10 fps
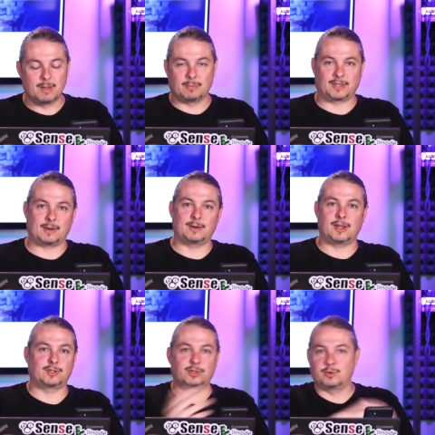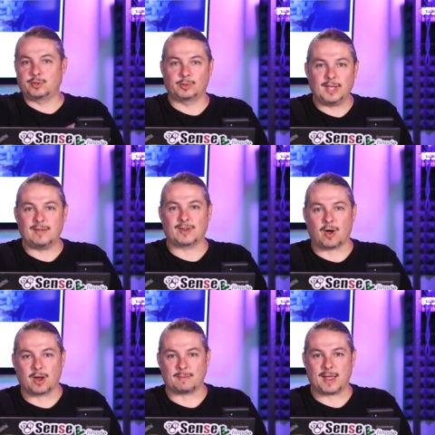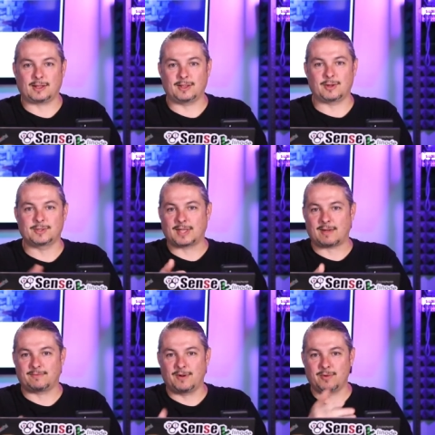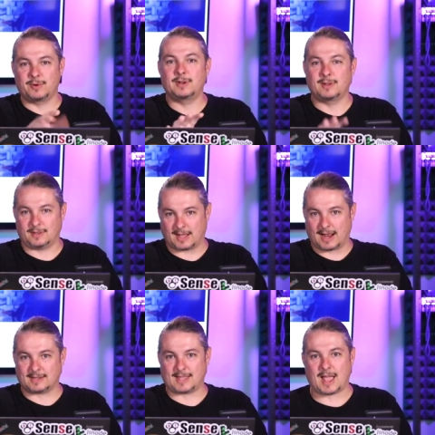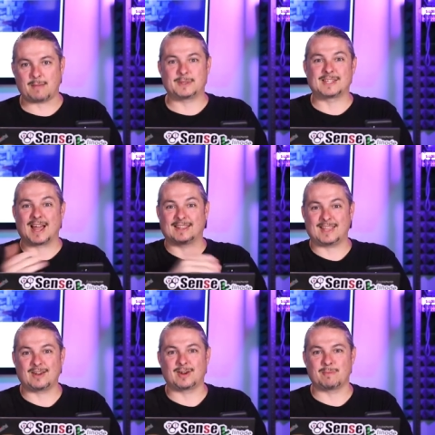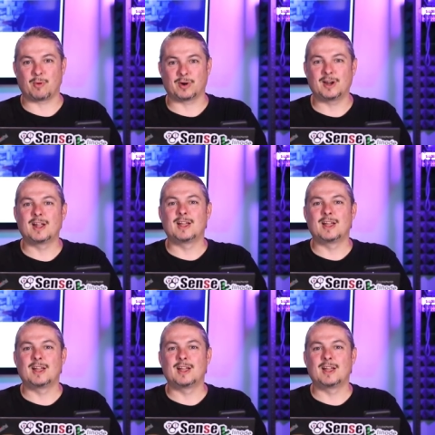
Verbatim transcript: But then as soon as you leave, it automatically goes that phone that has the app is not there anymore.